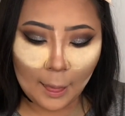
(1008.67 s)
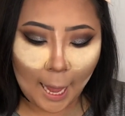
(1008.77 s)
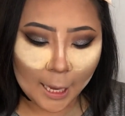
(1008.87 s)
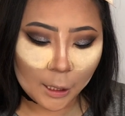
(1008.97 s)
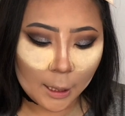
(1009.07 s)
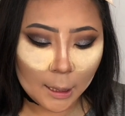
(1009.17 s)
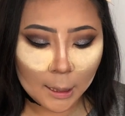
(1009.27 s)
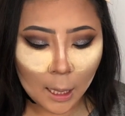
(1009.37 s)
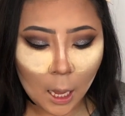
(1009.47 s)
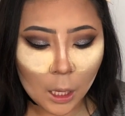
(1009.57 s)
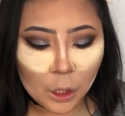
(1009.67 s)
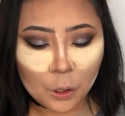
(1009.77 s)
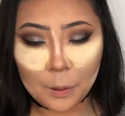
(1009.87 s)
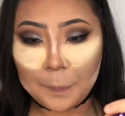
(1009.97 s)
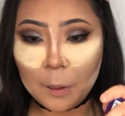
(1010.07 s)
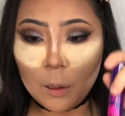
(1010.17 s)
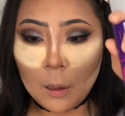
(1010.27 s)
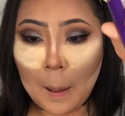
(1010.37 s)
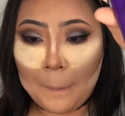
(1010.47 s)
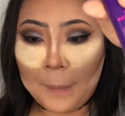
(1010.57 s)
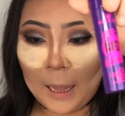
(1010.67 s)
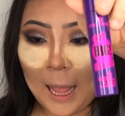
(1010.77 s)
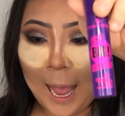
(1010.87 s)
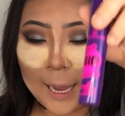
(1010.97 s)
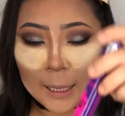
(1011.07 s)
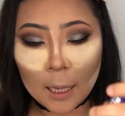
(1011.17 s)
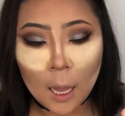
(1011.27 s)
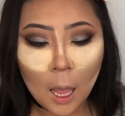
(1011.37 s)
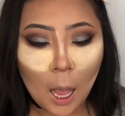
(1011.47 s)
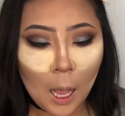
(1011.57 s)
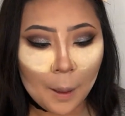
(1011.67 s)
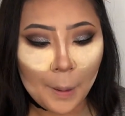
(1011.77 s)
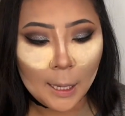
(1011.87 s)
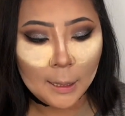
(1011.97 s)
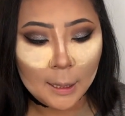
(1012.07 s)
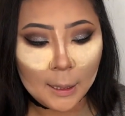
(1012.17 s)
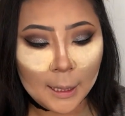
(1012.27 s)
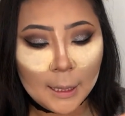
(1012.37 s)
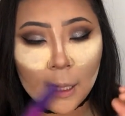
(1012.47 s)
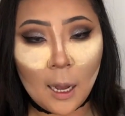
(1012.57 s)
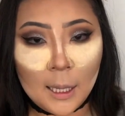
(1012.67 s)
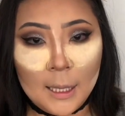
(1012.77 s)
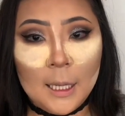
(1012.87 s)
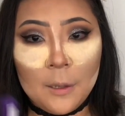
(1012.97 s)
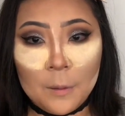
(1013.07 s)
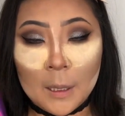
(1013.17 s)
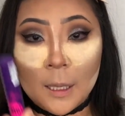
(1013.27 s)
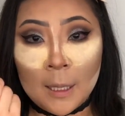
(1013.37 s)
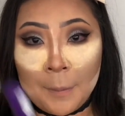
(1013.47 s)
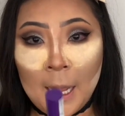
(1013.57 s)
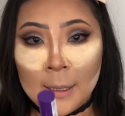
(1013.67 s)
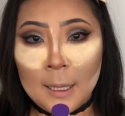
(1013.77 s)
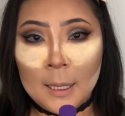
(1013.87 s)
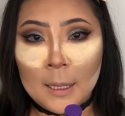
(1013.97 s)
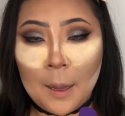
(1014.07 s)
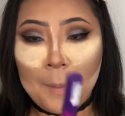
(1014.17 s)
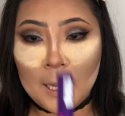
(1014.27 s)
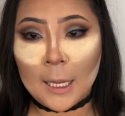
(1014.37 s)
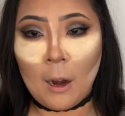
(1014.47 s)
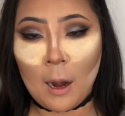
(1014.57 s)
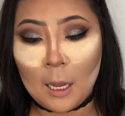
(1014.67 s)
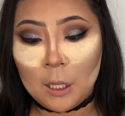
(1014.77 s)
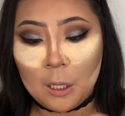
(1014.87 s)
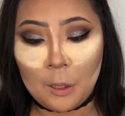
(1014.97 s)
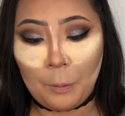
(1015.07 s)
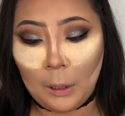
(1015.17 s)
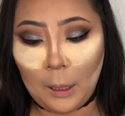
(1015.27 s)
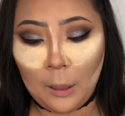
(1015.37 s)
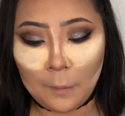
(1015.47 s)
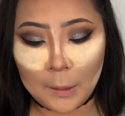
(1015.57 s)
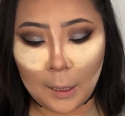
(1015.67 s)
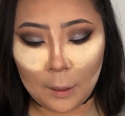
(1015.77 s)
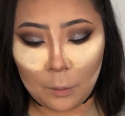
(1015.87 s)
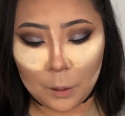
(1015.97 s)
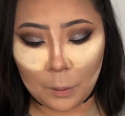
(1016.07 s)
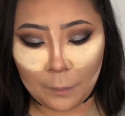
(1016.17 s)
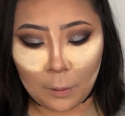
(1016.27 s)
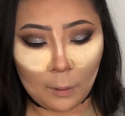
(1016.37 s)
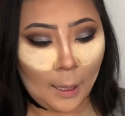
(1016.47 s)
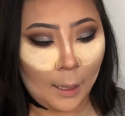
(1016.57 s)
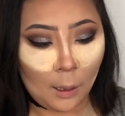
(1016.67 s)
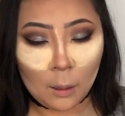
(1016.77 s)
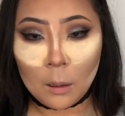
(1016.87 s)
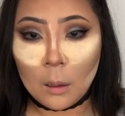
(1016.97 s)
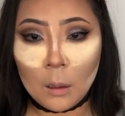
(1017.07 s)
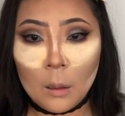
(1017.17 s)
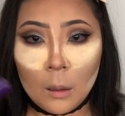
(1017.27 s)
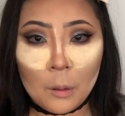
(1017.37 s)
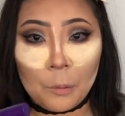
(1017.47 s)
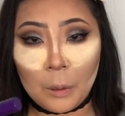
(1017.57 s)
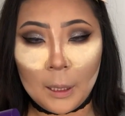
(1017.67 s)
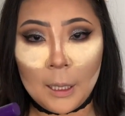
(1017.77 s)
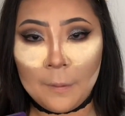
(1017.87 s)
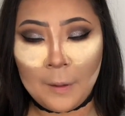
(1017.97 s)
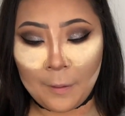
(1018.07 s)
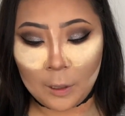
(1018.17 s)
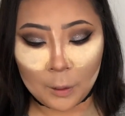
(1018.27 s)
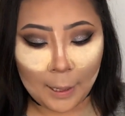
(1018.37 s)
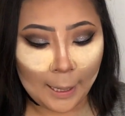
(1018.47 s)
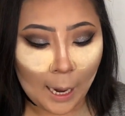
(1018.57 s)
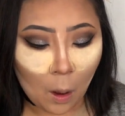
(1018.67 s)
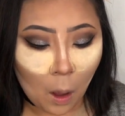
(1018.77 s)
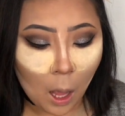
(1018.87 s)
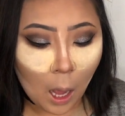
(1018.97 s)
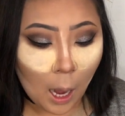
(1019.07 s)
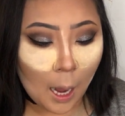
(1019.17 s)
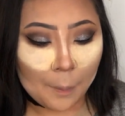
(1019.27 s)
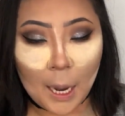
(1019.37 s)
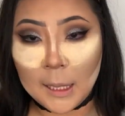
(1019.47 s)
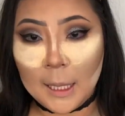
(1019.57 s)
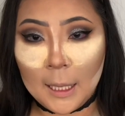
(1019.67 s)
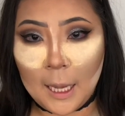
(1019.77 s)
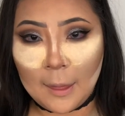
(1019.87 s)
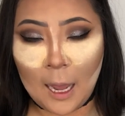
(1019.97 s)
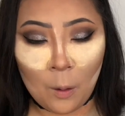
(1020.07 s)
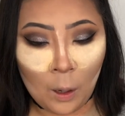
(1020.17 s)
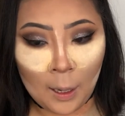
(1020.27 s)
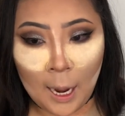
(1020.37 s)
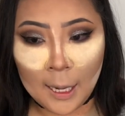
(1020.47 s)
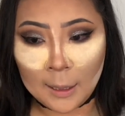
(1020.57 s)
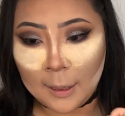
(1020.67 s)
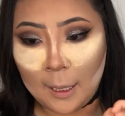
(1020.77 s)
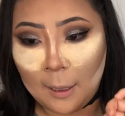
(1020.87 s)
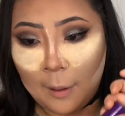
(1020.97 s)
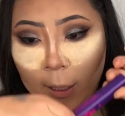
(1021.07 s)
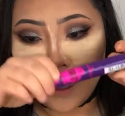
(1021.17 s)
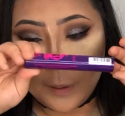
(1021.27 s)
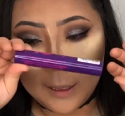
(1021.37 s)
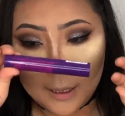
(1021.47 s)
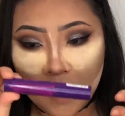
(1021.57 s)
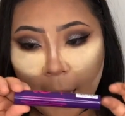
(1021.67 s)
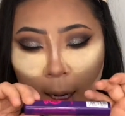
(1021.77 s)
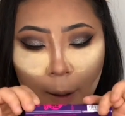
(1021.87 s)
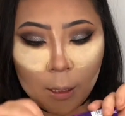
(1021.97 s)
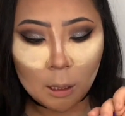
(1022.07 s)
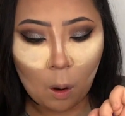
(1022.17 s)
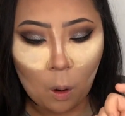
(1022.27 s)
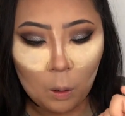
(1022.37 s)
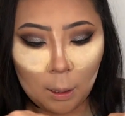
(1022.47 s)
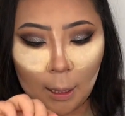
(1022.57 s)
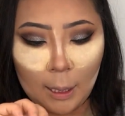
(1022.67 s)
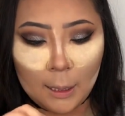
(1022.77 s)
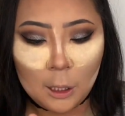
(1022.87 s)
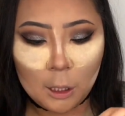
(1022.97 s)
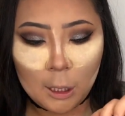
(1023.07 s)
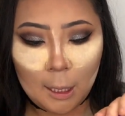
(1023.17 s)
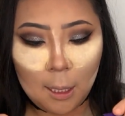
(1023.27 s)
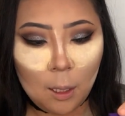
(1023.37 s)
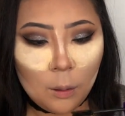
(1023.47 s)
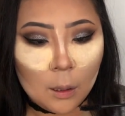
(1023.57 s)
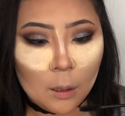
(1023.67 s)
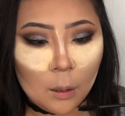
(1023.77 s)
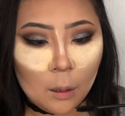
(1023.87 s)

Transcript: Lashes Triple Black. I did see Tati use some Essence mascara and she really loves it. I know it's one of her like really favorites right now. I didn't get that one. I decided on this one instead. So let's check it out.